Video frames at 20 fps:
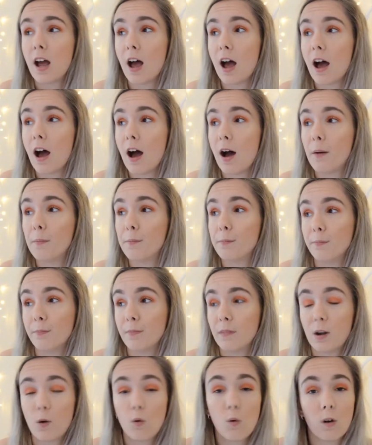
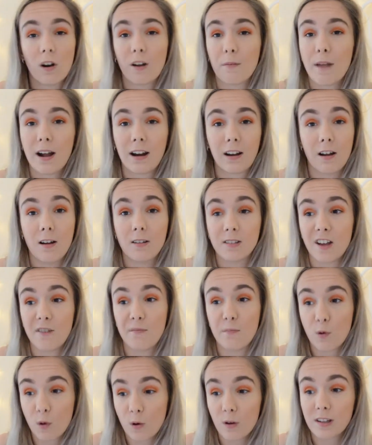All of my clothes I
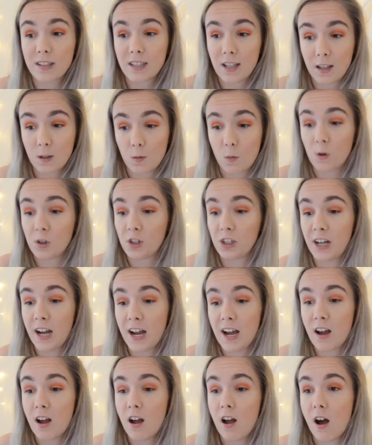bought since watching
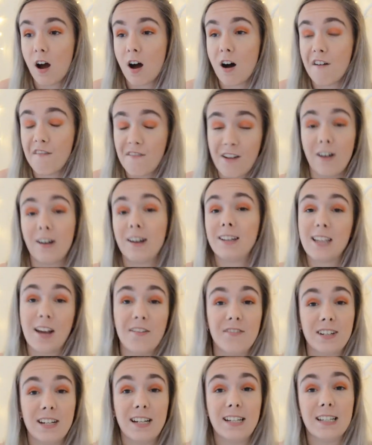it are very
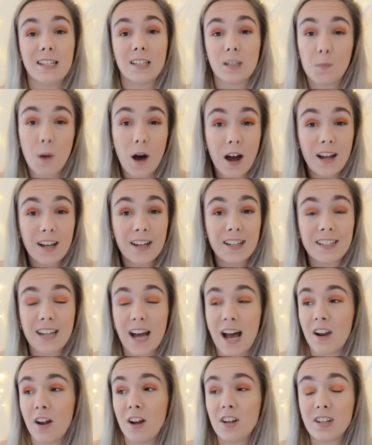70s inspired,
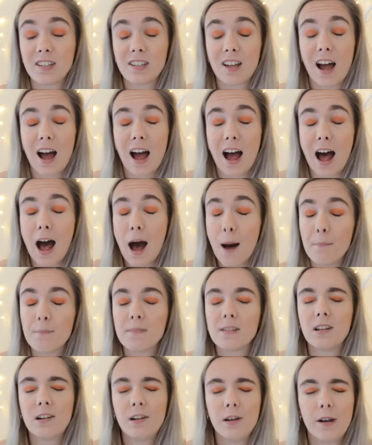and I just
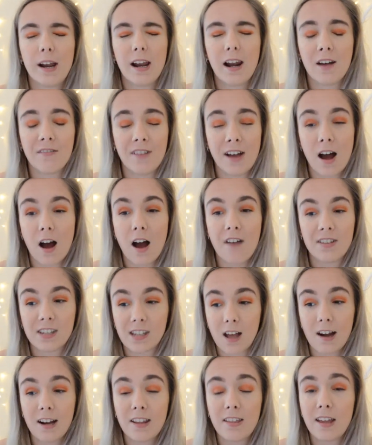absolutely love it. I've
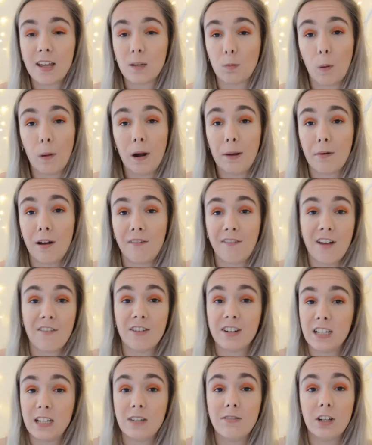decided that it's probably my
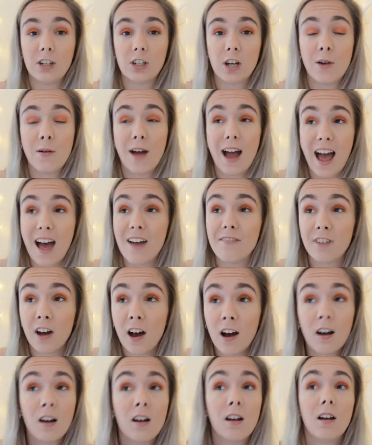favourite TV show
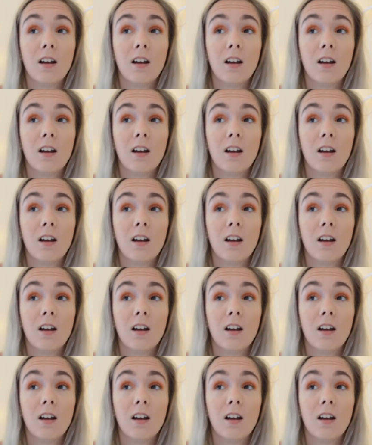ever,